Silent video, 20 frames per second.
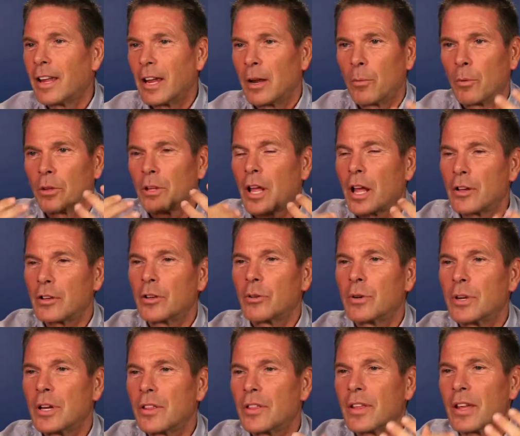It will not do
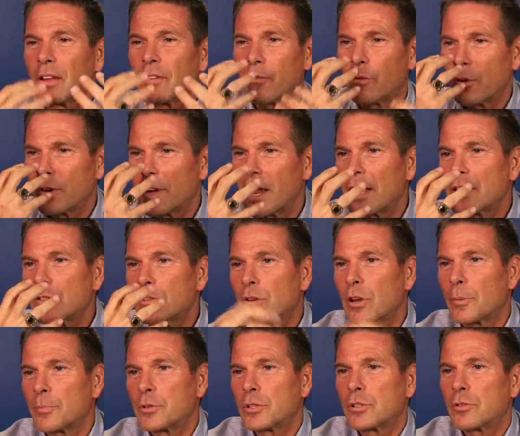anything for
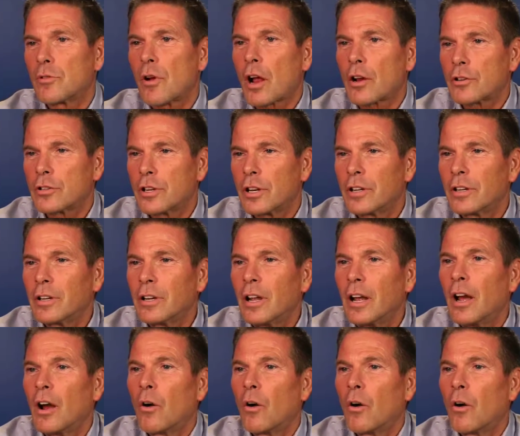nasal obstruction,